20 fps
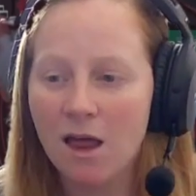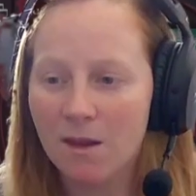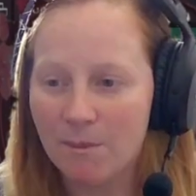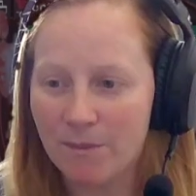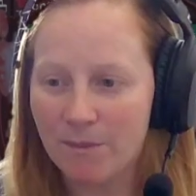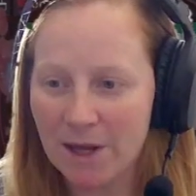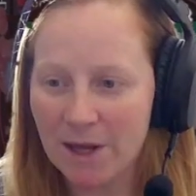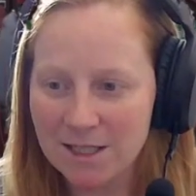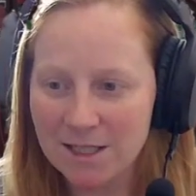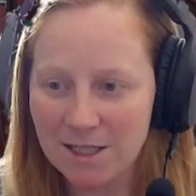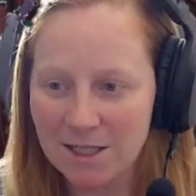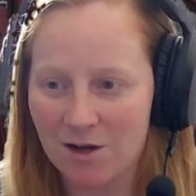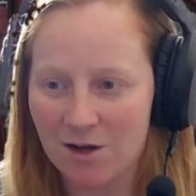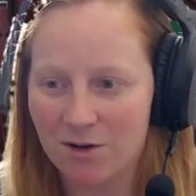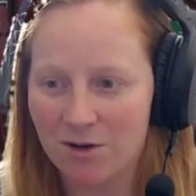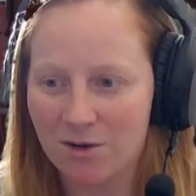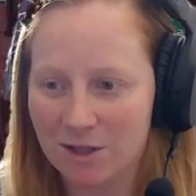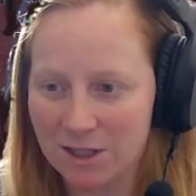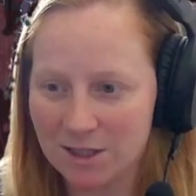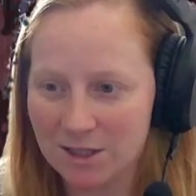That's
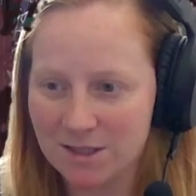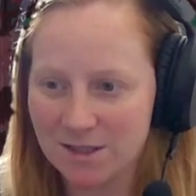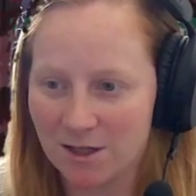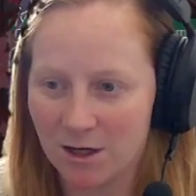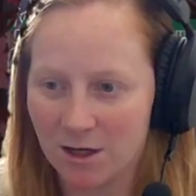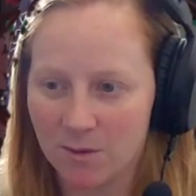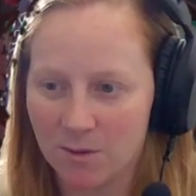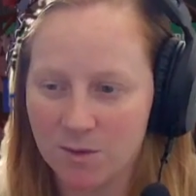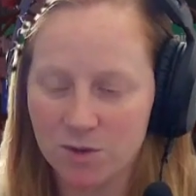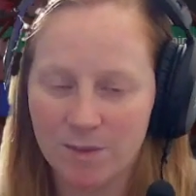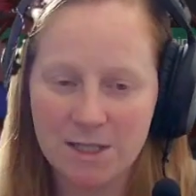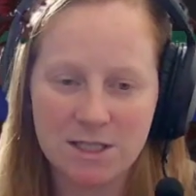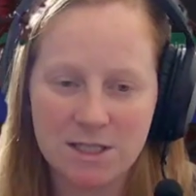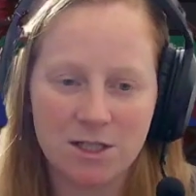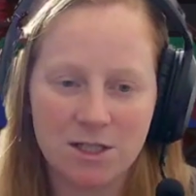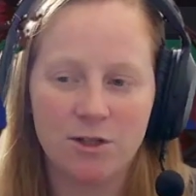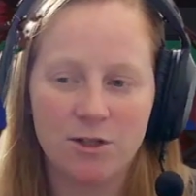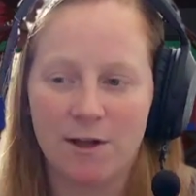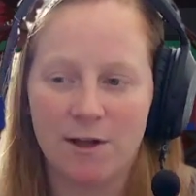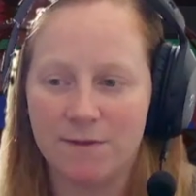how it's set up. So
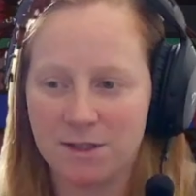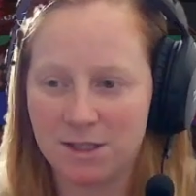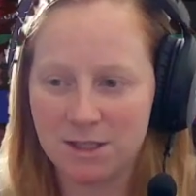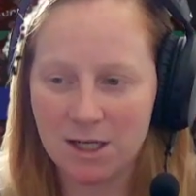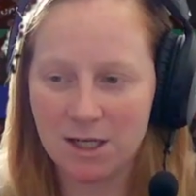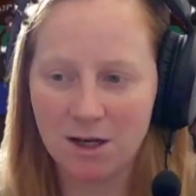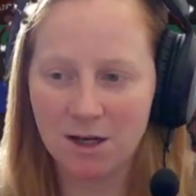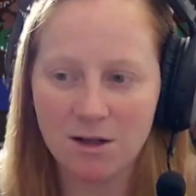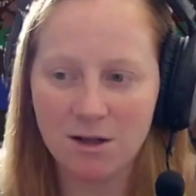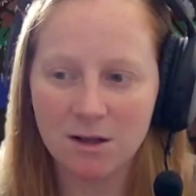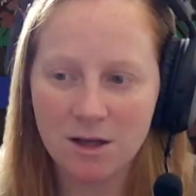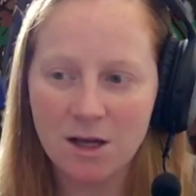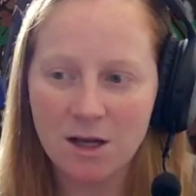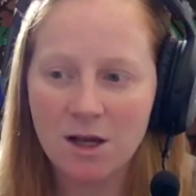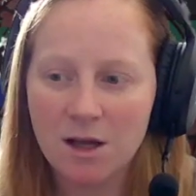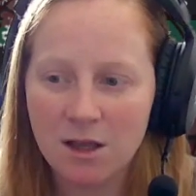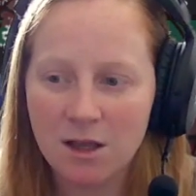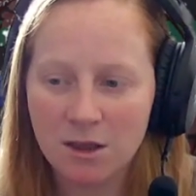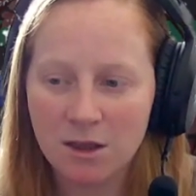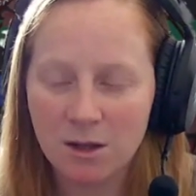basically, you have to tell
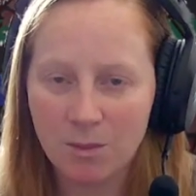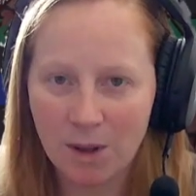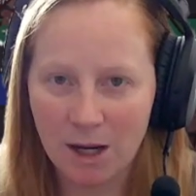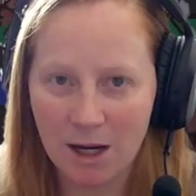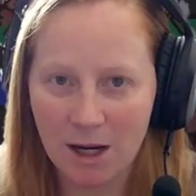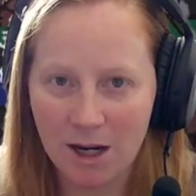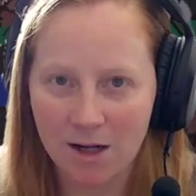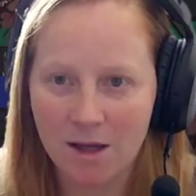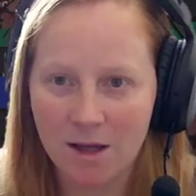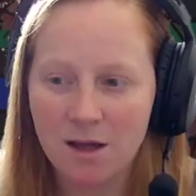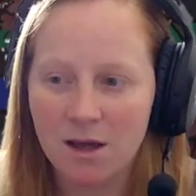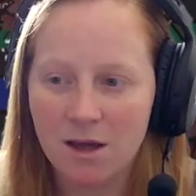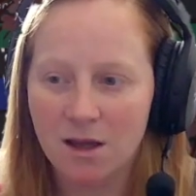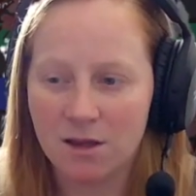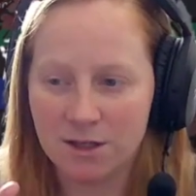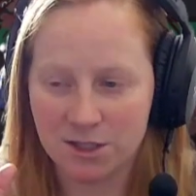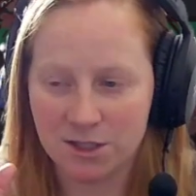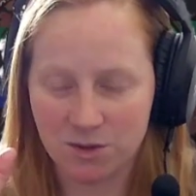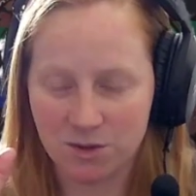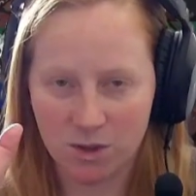the bot,
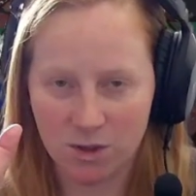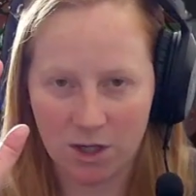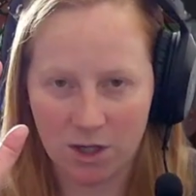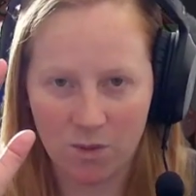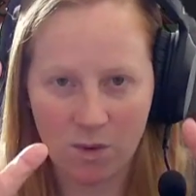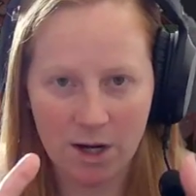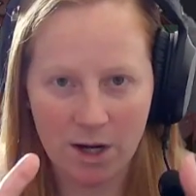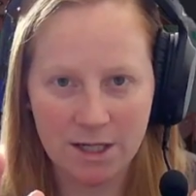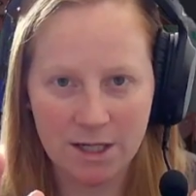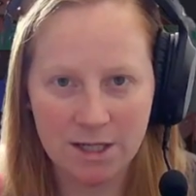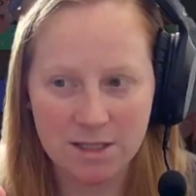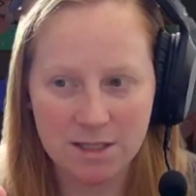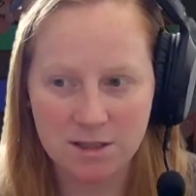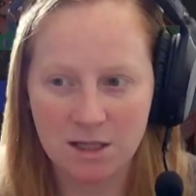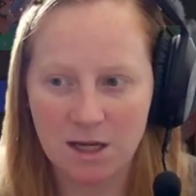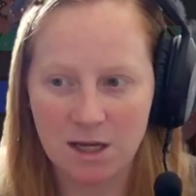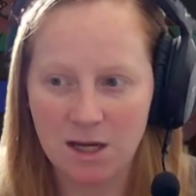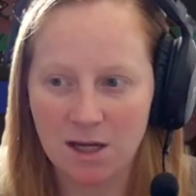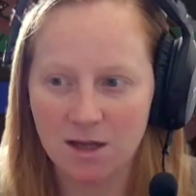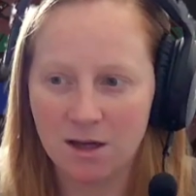this is what I want you to
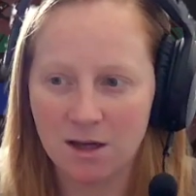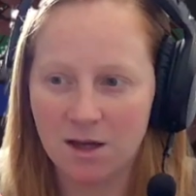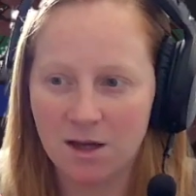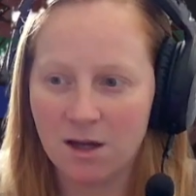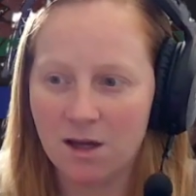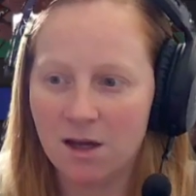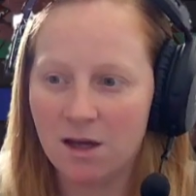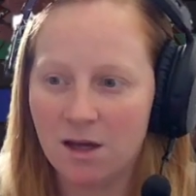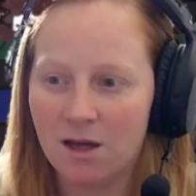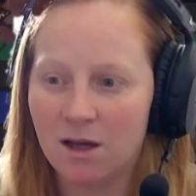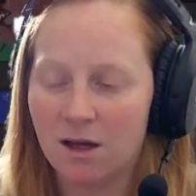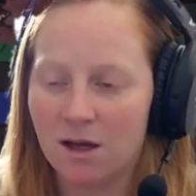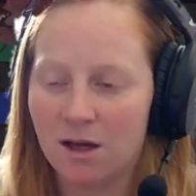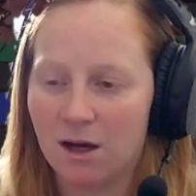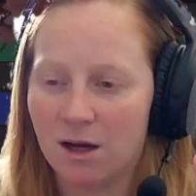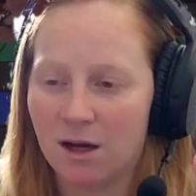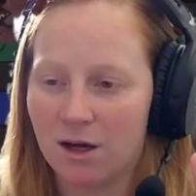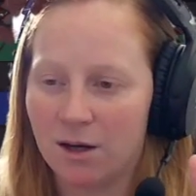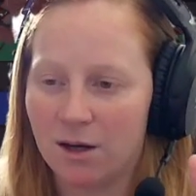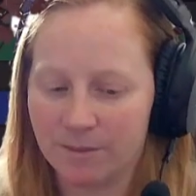say,
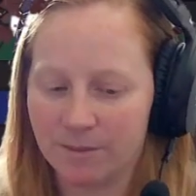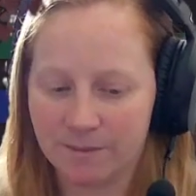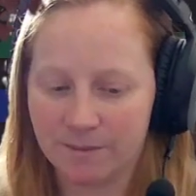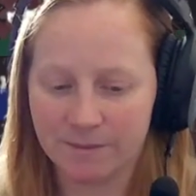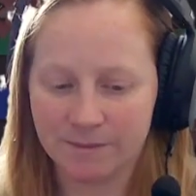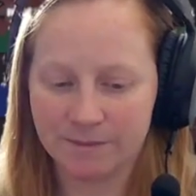um,